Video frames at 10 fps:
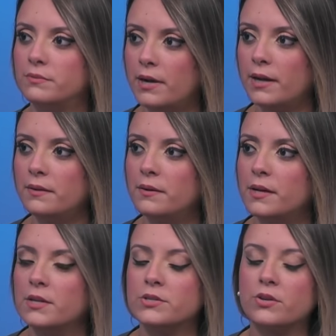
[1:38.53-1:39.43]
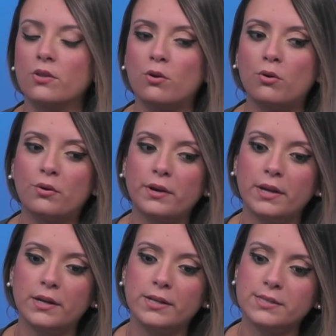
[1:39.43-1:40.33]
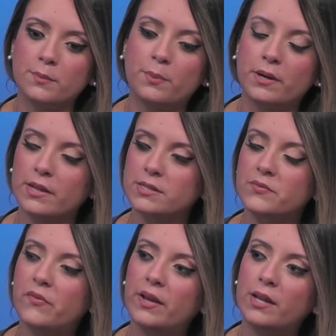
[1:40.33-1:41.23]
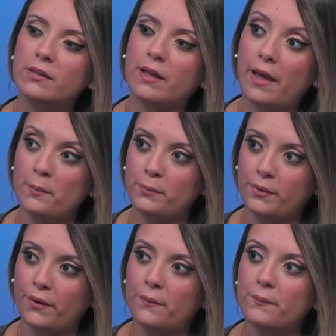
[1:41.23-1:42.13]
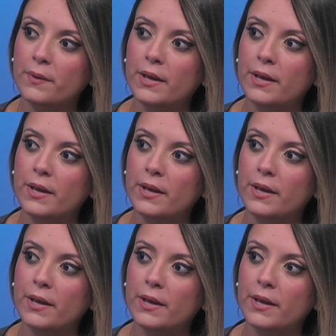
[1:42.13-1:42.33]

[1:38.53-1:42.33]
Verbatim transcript: right? Mm -hmm. So the chorion is the part that's feeding the embryo.